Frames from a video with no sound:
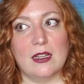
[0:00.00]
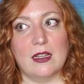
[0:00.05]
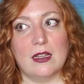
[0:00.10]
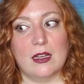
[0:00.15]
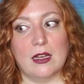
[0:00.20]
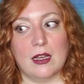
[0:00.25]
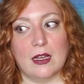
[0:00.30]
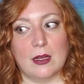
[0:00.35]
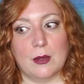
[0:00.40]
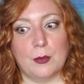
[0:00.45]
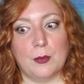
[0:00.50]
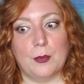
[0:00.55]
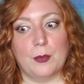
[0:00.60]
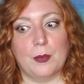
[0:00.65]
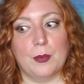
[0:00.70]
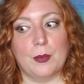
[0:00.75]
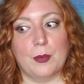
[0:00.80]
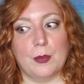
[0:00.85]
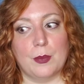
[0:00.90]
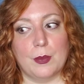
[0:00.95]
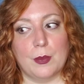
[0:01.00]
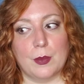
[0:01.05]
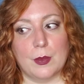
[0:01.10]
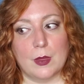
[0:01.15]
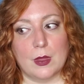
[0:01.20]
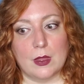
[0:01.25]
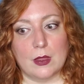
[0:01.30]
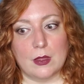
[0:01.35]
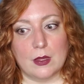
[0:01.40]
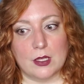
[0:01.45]

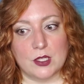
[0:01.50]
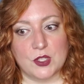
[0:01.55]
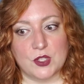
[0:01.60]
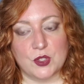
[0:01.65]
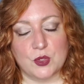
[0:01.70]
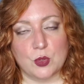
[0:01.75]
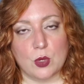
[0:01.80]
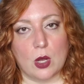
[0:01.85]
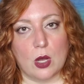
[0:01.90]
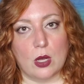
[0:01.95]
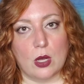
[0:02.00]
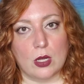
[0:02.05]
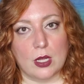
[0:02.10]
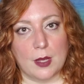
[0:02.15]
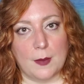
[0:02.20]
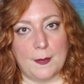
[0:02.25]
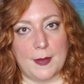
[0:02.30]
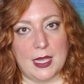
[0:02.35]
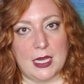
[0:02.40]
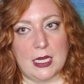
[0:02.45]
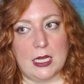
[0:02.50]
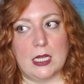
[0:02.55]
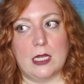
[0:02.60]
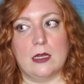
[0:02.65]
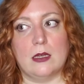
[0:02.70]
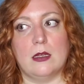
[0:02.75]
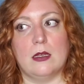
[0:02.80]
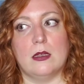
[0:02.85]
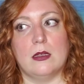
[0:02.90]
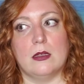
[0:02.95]
a strong,
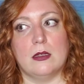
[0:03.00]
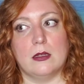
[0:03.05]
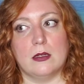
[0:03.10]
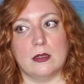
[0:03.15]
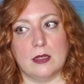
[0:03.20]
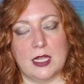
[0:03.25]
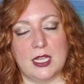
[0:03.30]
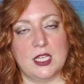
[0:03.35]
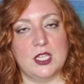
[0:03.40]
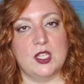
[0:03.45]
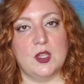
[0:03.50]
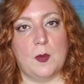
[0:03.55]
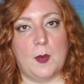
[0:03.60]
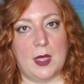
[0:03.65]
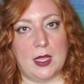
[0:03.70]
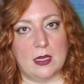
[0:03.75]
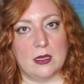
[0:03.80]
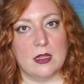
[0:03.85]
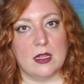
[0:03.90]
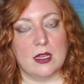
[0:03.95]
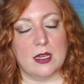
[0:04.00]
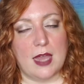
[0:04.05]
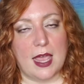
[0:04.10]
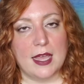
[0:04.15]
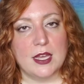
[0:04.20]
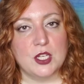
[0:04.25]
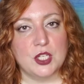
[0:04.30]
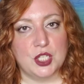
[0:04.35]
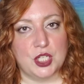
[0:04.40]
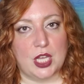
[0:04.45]
committed, intimate
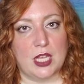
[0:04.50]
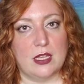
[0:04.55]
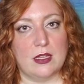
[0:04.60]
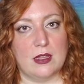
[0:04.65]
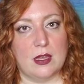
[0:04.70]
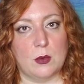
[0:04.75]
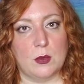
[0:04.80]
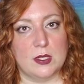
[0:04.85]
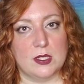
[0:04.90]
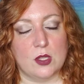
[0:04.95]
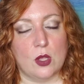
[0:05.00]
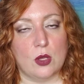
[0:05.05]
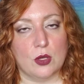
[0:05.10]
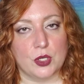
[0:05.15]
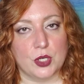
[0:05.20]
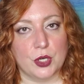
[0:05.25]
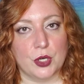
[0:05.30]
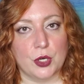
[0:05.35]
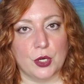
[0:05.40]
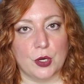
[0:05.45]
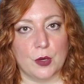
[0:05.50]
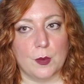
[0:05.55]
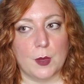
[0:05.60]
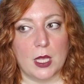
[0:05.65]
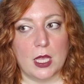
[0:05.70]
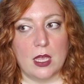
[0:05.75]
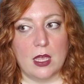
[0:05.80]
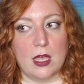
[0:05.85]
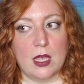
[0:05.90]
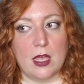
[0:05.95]
connection that was long term.
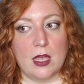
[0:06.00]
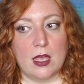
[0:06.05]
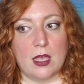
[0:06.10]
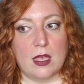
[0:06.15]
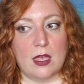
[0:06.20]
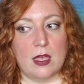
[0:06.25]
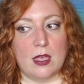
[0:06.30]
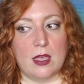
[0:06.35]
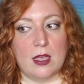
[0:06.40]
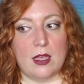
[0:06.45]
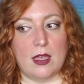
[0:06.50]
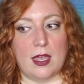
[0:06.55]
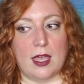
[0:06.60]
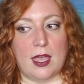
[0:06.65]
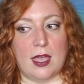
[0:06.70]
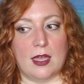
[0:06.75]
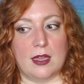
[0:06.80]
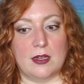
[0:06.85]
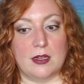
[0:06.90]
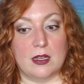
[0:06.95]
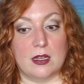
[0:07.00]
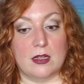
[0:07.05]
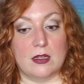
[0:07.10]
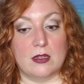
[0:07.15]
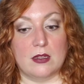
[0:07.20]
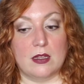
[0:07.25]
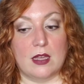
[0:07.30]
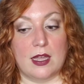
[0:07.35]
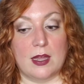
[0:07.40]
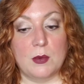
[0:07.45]
And
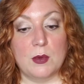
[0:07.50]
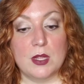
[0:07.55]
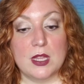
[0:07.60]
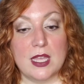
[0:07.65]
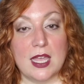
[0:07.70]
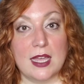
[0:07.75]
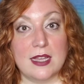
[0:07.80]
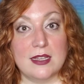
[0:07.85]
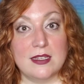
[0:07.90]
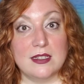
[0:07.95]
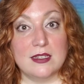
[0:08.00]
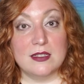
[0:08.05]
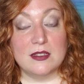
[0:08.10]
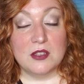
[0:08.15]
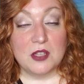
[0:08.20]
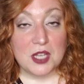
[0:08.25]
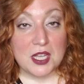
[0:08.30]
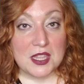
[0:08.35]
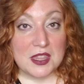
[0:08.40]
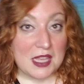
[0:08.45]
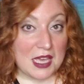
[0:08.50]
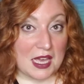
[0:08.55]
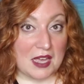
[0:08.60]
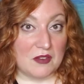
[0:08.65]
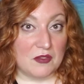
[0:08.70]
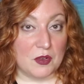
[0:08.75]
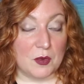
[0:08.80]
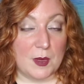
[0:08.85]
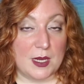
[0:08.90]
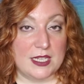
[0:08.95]
I really had to look at
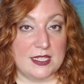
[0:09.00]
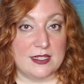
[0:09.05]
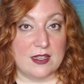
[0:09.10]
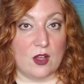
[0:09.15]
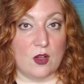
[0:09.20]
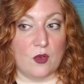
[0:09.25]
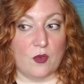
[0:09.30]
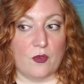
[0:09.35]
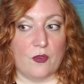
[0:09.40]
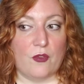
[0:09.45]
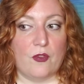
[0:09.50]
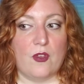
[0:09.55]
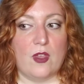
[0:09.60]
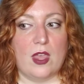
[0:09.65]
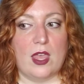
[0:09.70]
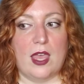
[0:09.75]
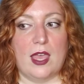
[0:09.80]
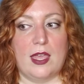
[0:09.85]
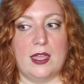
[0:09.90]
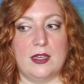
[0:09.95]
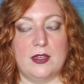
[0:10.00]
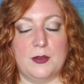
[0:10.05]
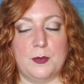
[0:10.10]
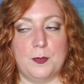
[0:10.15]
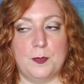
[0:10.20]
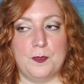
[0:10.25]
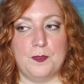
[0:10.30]
that for myself. And,